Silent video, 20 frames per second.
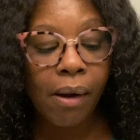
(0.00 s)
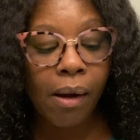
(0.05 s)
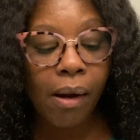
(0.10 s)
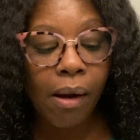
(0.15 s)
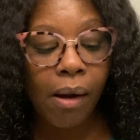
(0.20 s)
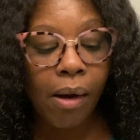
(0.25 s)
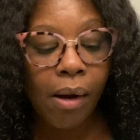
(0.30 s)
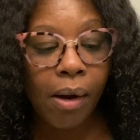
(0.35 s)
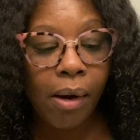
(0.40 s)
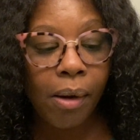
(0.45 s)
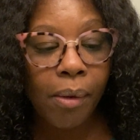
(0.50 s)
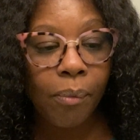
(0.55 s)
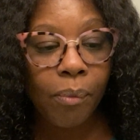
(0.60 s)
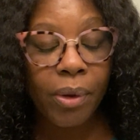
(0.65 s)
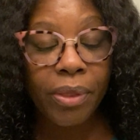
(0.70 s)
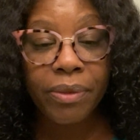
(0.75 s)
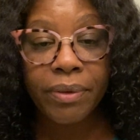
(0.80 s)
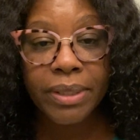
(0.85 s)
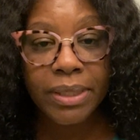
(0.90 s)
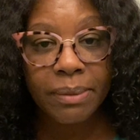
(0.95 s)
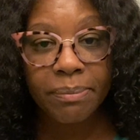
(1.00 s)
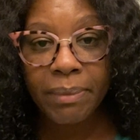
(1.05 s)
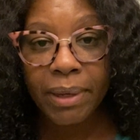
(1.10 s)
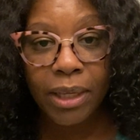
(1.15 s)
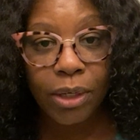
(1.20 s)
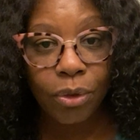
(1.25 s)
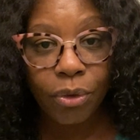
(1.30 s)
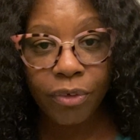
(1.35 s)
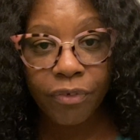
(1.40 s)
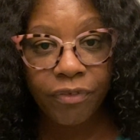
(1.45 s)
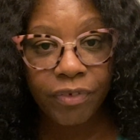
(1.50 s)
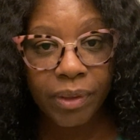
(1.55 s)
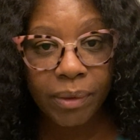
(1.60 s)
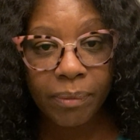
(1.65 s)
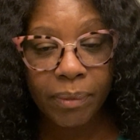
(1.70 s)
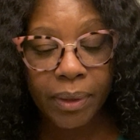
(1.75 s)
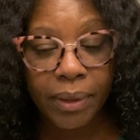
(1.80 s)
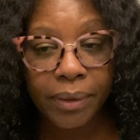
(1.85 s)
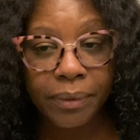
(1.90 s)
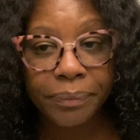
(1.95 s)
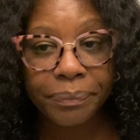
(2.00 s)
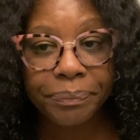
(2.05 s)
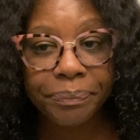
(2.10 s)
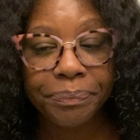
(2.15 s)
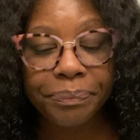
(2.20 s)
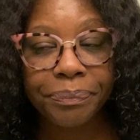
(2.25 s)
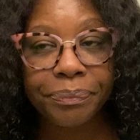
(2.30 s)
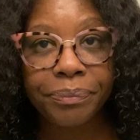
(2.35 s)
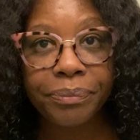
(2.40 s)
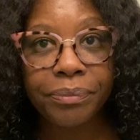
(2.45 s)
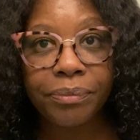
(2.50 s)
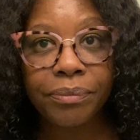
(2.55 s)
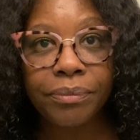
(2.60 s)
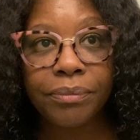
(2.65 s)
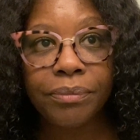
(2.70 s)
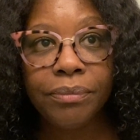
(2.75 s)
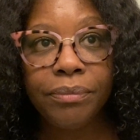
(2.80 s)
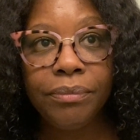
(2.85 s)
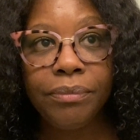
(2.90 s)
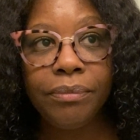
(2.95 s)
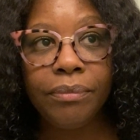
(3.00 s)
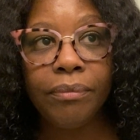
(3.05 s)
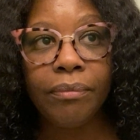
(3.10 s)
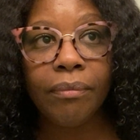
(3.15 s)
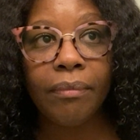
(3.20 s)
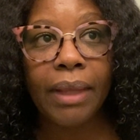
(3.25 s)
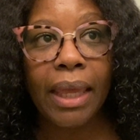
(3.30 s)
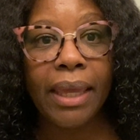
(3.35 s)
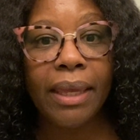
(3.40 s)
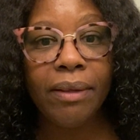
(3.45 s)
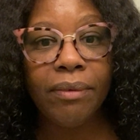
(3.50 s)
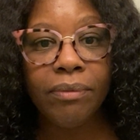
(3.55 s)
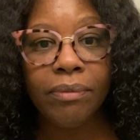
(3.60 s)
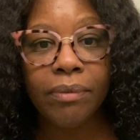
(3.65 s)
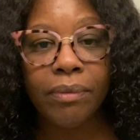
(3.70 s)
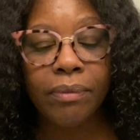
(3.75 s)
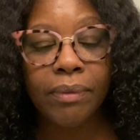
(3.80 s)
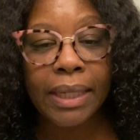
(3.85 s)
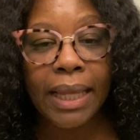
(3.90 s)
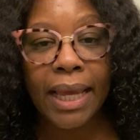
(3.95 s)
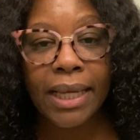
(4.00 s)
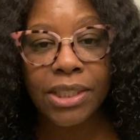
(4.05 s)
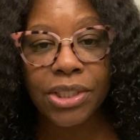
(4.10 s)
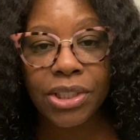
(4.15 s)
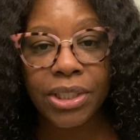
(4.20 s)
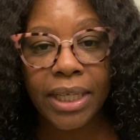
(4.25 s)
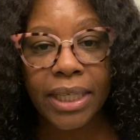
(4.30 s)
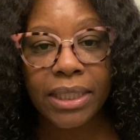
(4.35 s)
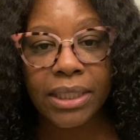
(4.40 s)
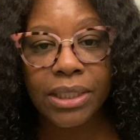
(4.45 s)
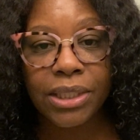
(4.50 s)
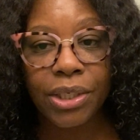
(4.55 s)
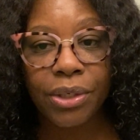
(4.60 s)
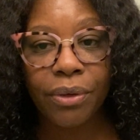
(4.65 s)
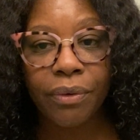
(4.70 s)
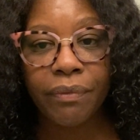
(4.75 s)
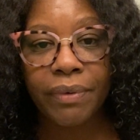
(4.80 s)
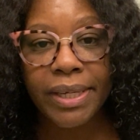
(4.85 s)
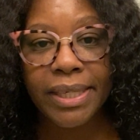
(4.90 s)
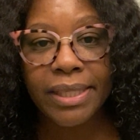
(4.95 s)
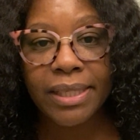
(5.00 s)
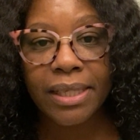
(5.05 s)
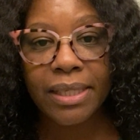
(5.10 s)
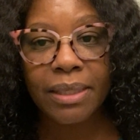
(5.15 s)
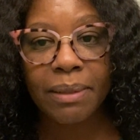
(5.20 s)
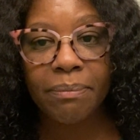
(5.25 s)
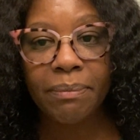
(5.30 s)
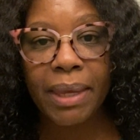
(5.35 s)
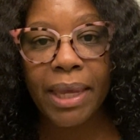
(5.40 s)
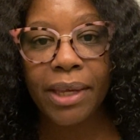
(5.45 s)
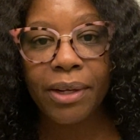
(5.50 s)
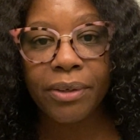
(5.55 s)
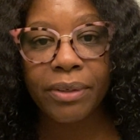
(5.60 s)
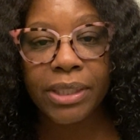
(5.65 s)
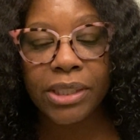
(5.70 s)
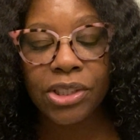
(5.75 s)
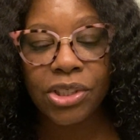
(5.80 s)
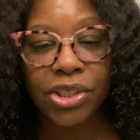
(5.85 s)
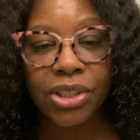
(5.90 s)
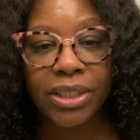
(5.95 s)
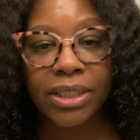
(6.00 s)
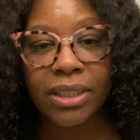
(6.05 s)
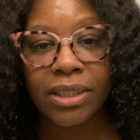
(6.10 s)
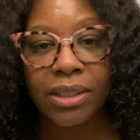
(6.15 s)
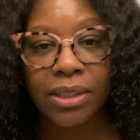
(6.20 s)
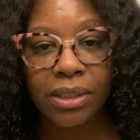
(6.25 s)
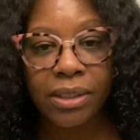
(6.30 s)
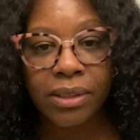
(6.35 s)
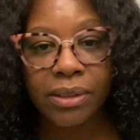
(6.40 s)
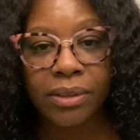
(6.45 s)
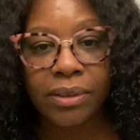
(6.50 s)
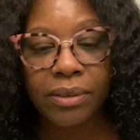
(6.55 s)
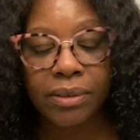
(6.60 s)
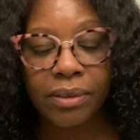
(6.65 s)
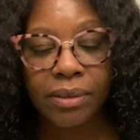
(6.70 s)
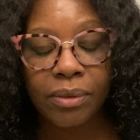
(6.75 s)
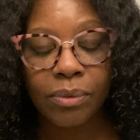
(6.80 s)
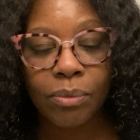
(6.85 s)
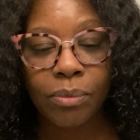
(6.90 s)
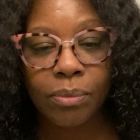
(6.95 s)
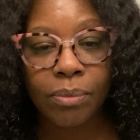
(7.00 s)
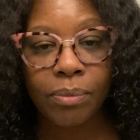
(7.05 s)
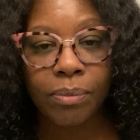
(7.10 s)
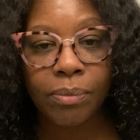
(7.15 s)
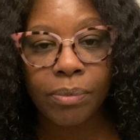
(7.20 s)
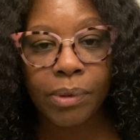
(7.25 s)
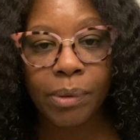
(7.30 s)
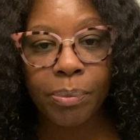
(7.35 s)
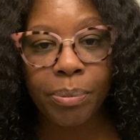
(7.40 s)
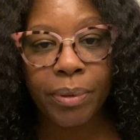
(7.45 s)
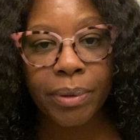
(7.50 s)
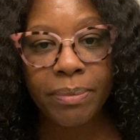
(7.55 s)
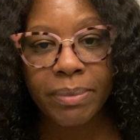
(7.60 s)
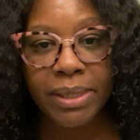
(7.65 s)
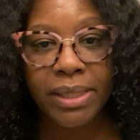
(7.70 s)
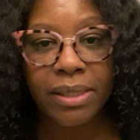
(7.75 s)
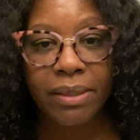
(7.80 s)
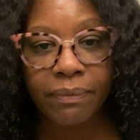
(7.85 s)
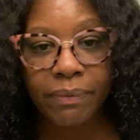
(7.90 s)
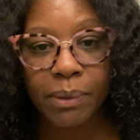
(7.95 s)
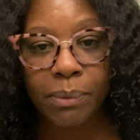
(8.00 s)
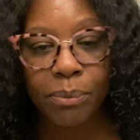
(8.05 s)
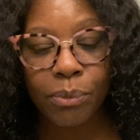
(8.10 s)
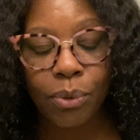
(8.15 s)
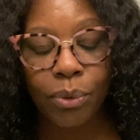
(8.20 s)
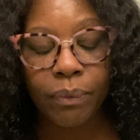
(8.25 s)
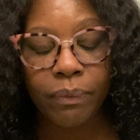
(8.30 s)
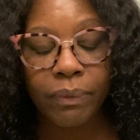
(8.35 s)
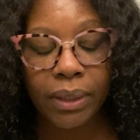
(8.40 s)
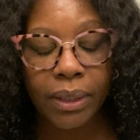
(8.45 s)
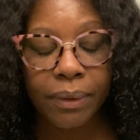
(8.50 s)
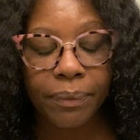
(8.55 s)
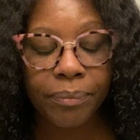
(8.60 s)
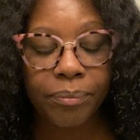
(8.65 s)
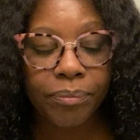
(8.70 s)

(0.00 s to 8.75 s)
Whether it's male or female. And nationality or race doesn't matter. It's just the premise of the movie.